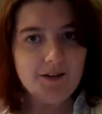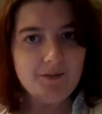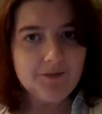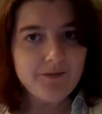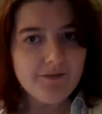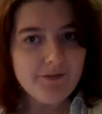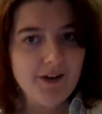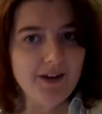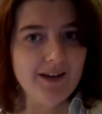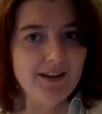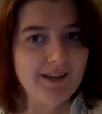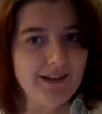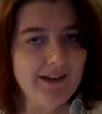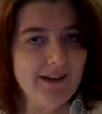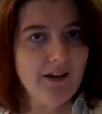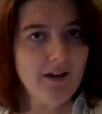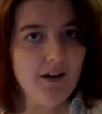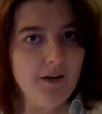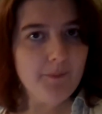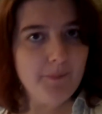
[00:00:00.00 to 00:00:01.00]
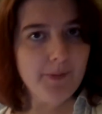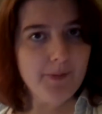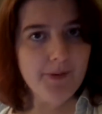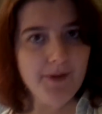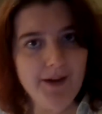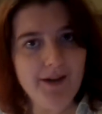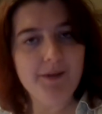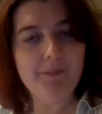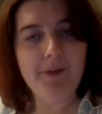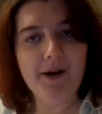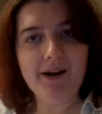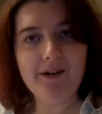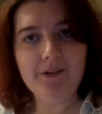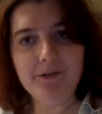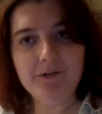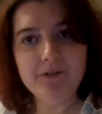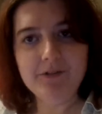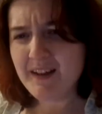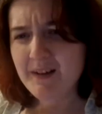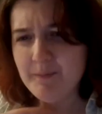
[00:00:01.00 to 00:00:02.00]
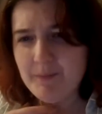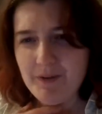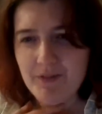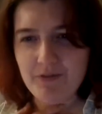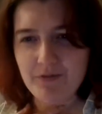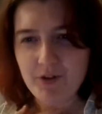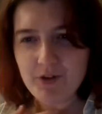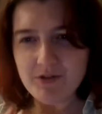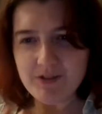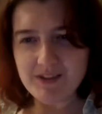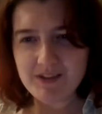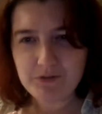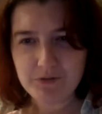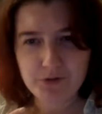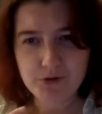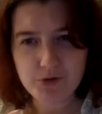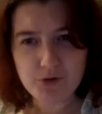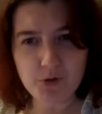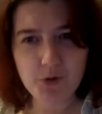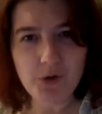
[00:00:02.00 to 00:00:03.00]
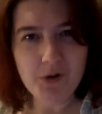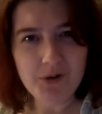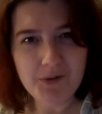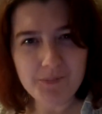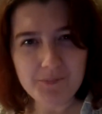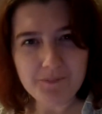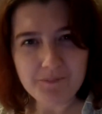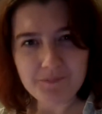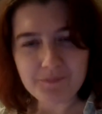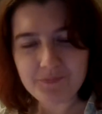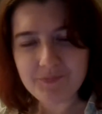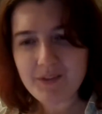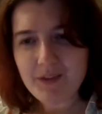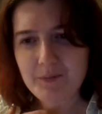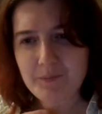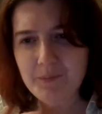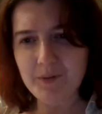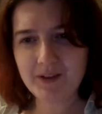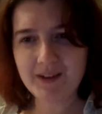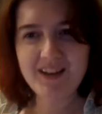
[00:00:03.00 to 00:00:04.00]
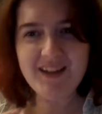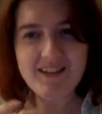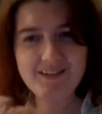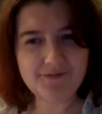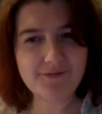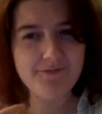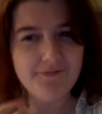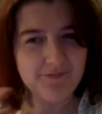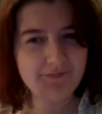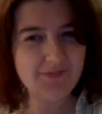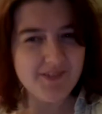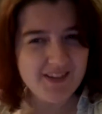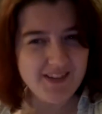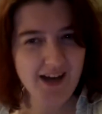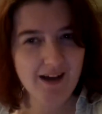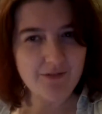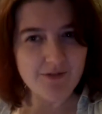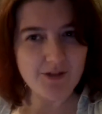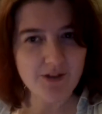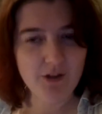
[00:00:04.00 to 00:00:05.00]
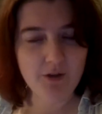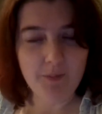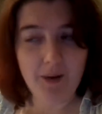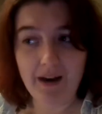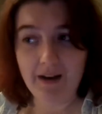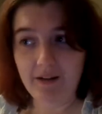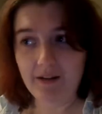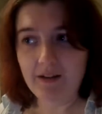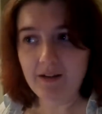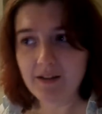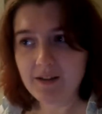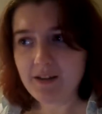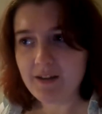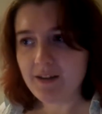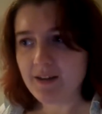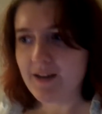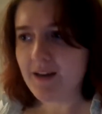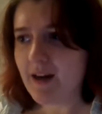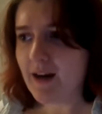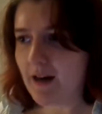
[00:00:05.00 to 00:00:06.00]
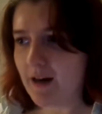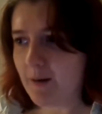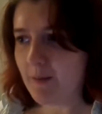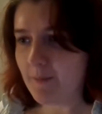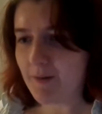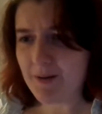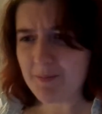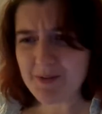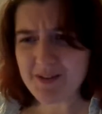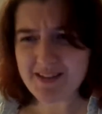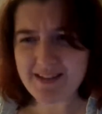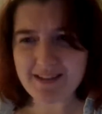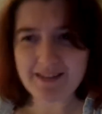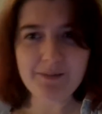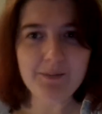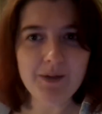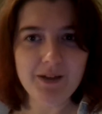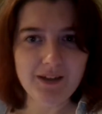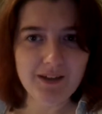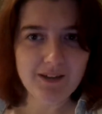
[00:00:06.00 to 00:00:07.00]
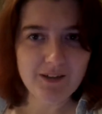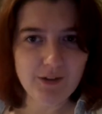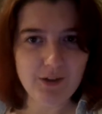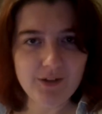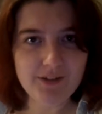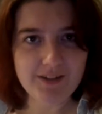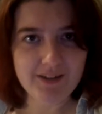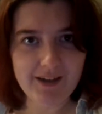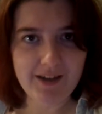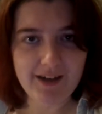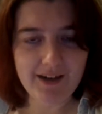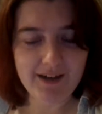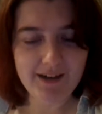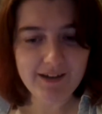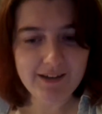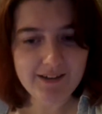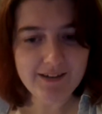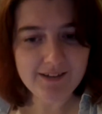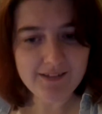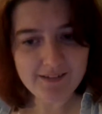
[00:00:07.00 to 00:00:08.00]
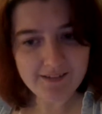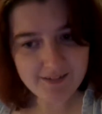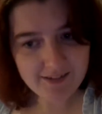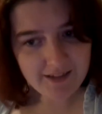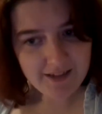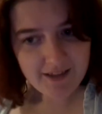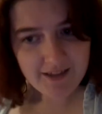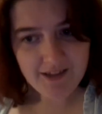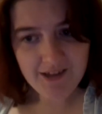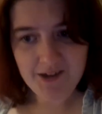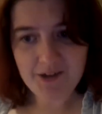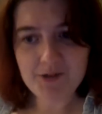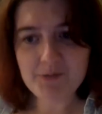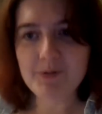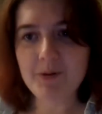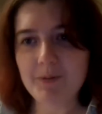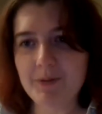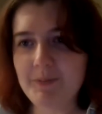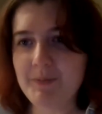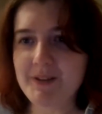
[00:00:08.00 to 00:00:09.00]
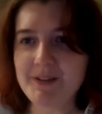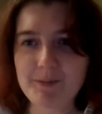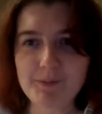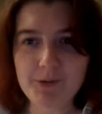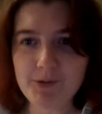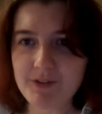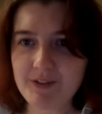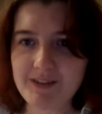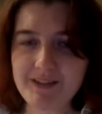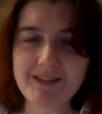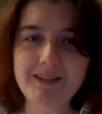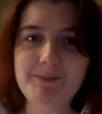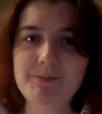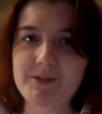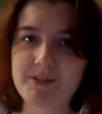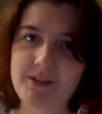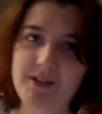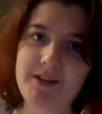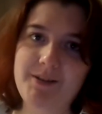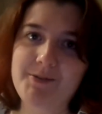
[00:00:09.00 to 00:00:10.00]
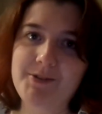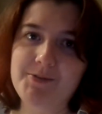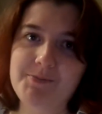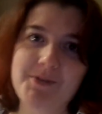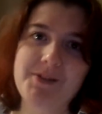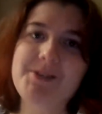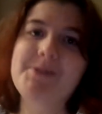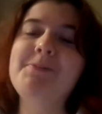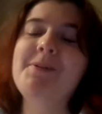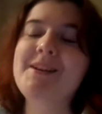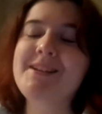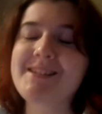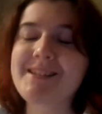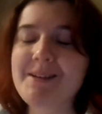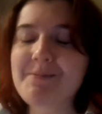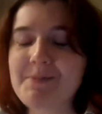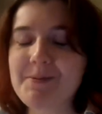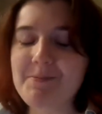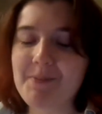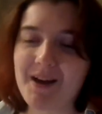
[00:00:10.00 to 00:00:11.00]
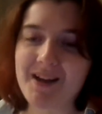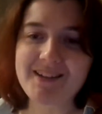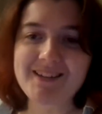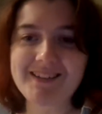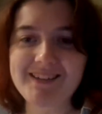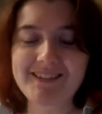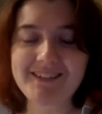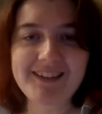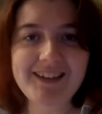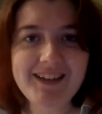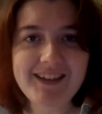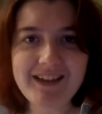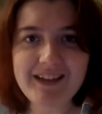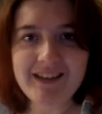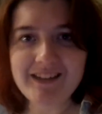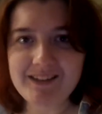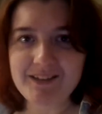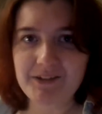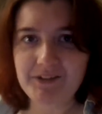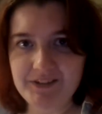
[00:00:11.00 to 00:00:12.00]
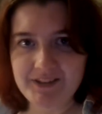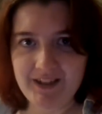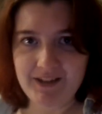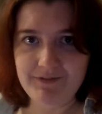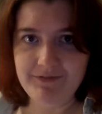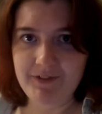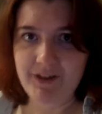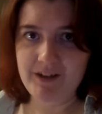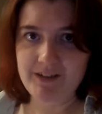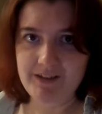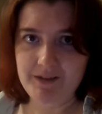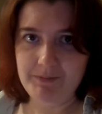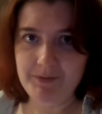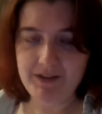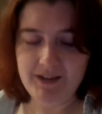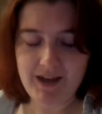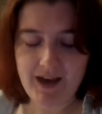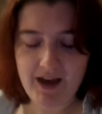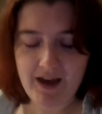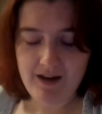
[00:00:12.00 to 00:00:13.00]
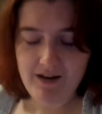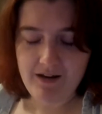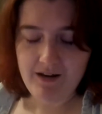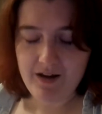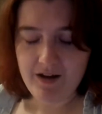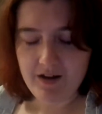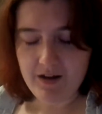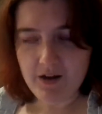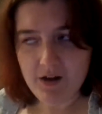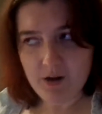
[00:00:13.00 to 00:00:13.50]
I'm finally up and about. My throat's still sore, but it sounds a lot better. I've been sleeping a lot today, which probably means I'm not going to sleep tonight, which means my sleeping pattern is going to get fucked up again.